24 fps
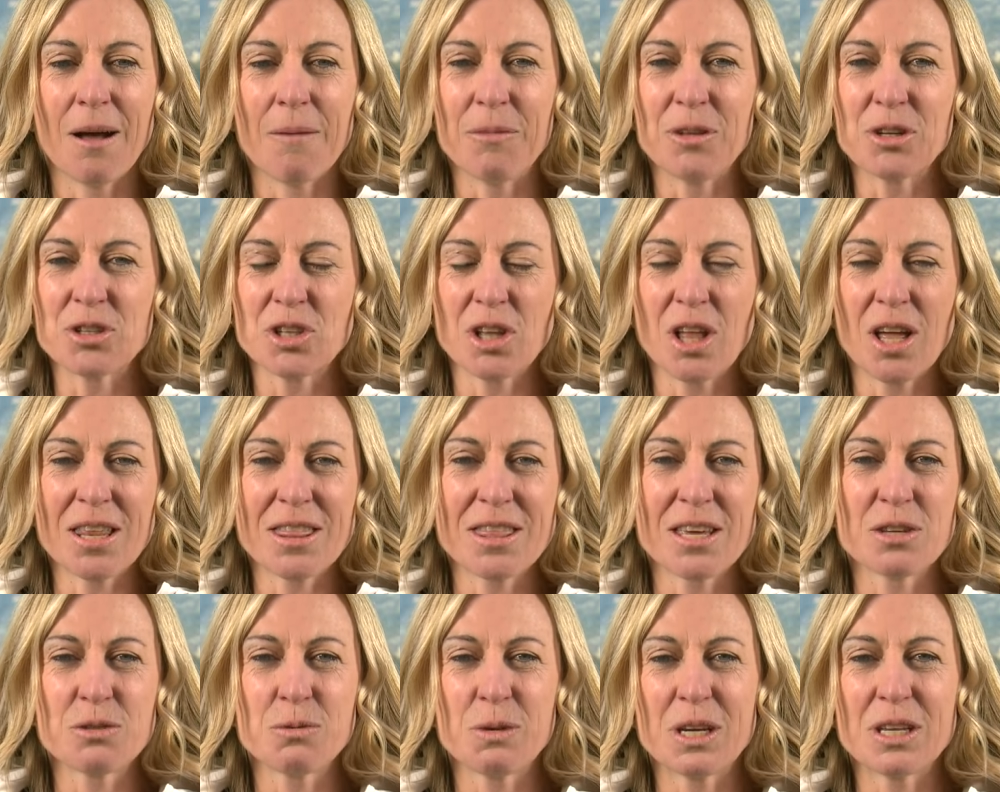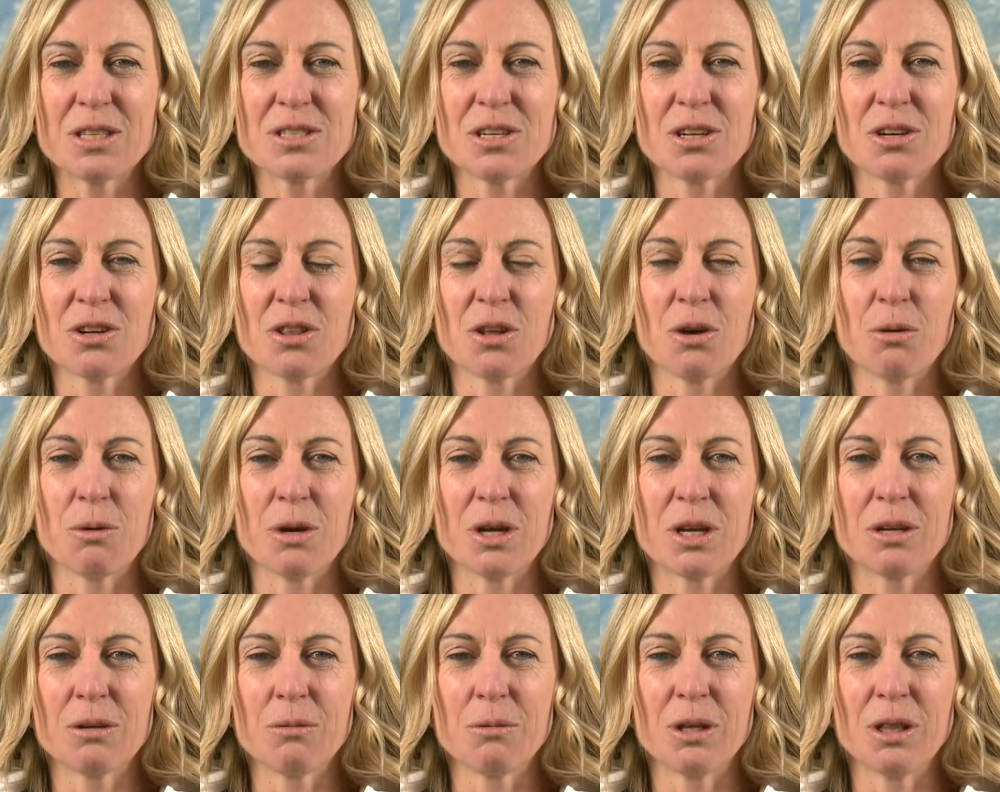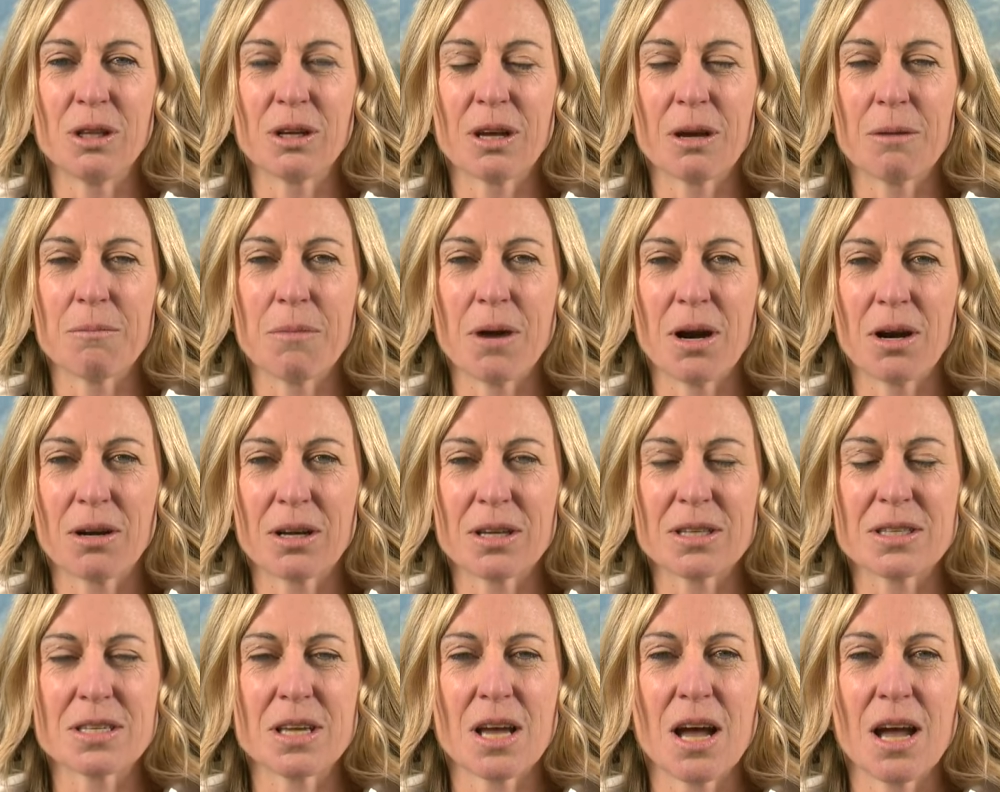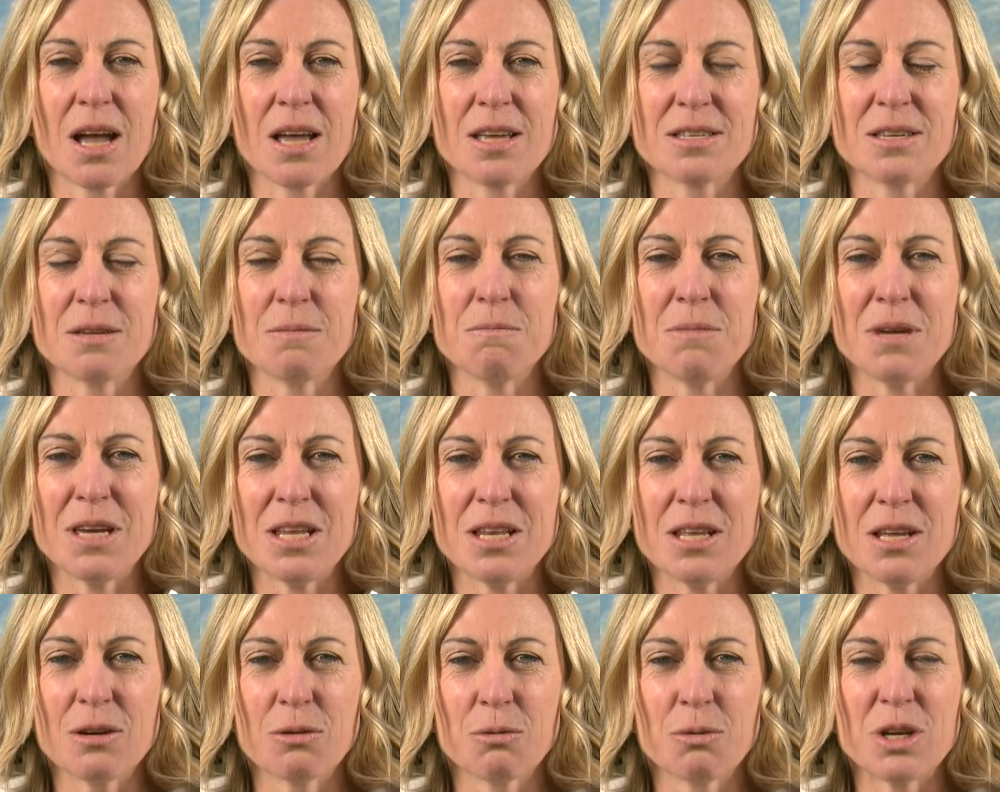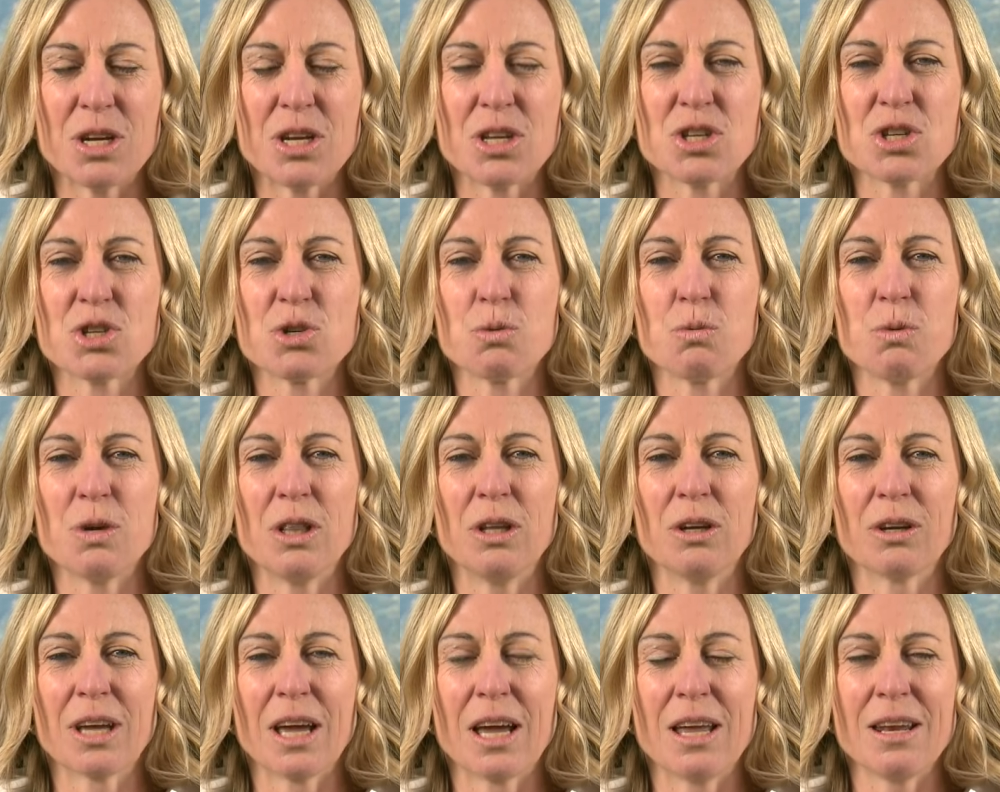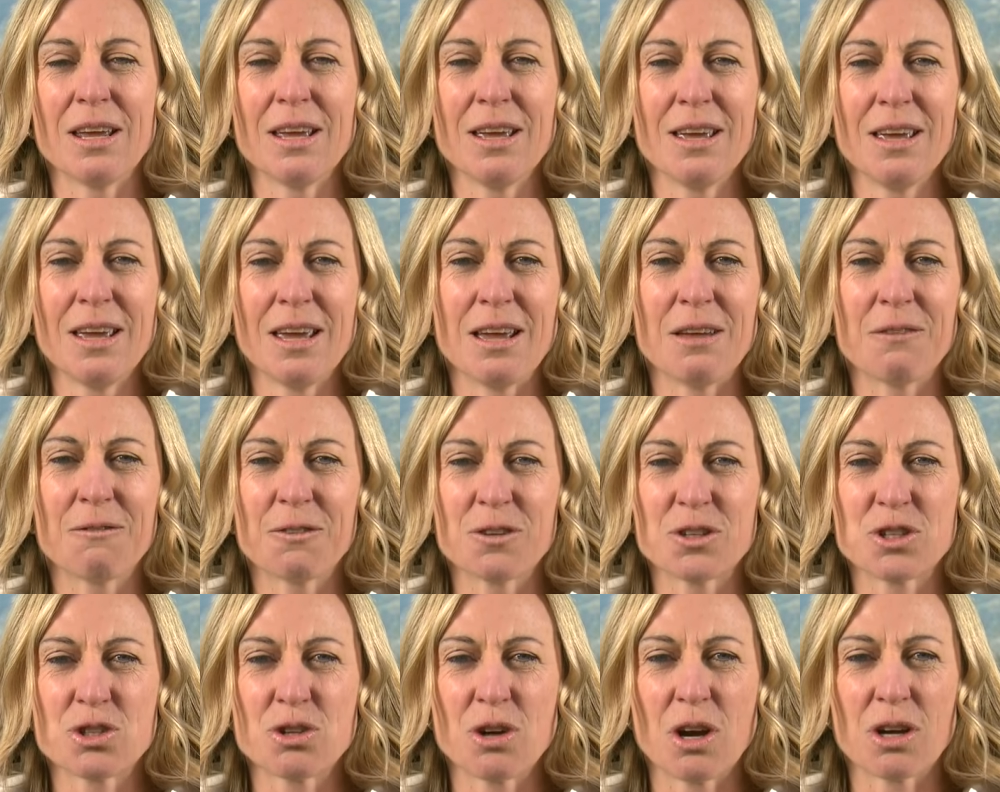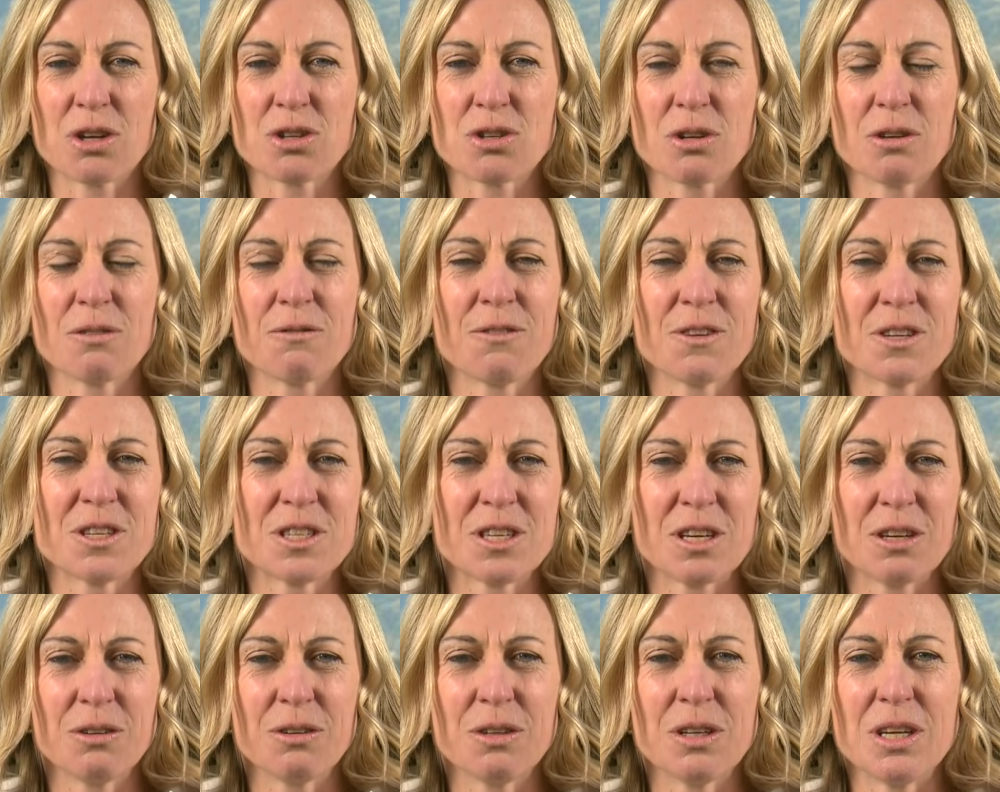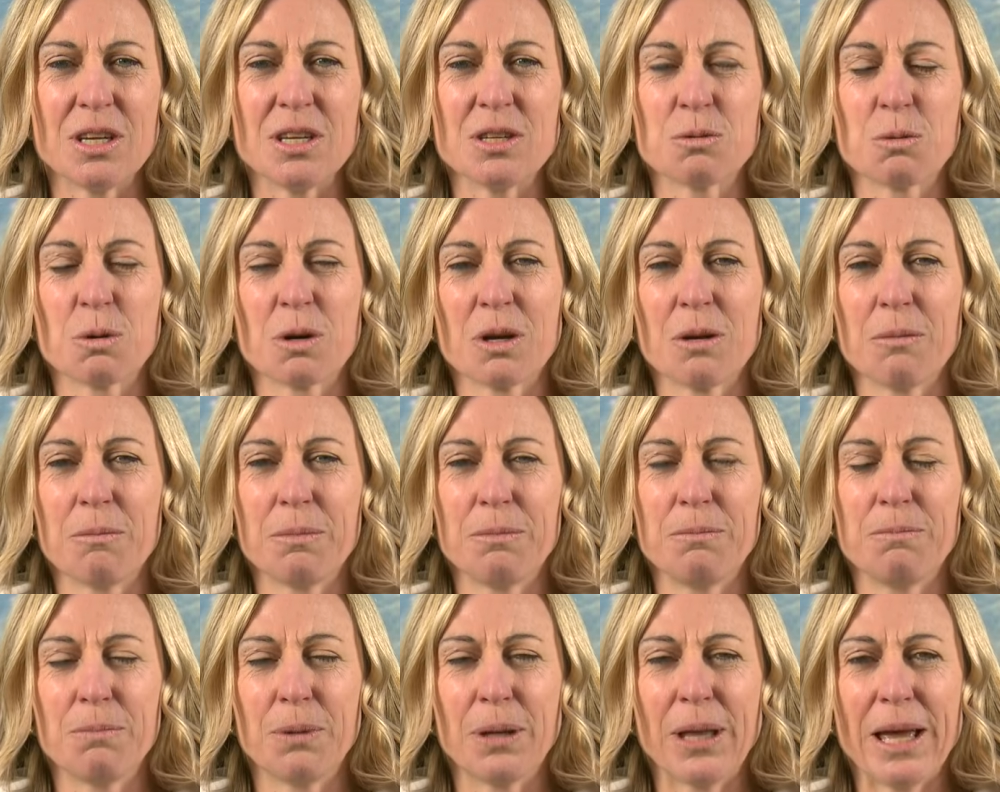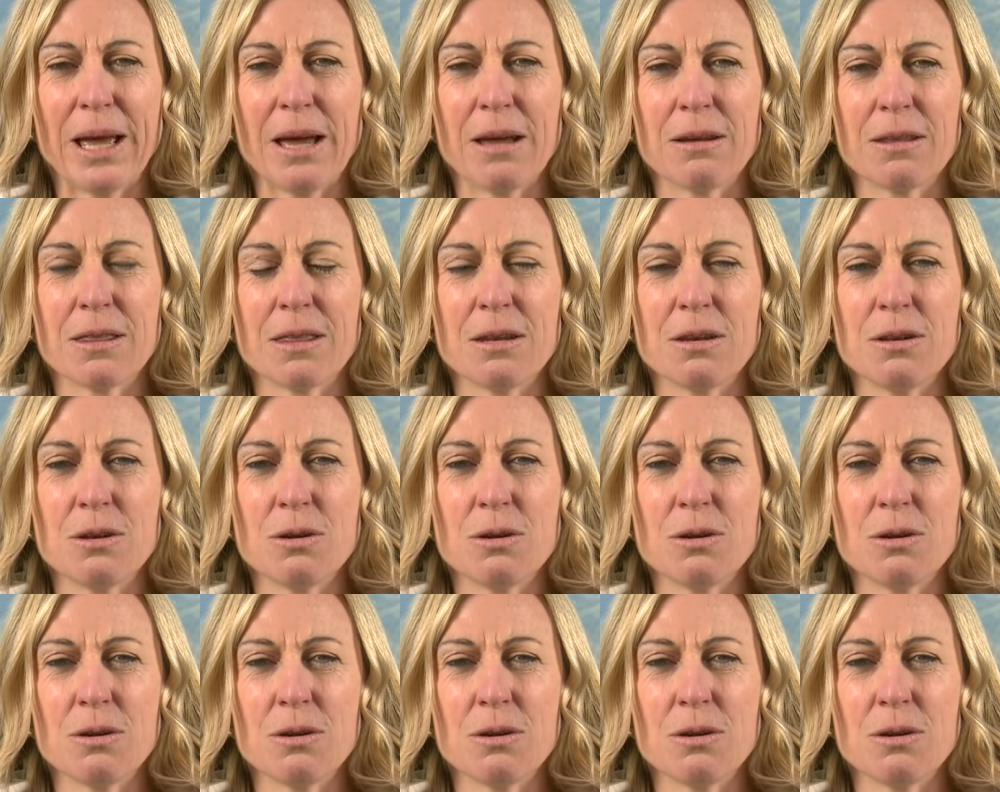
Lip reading: There's a lot of things we consider, though. We look at market size and media reach. We look at infrastructure and facilities. We're going to play out of the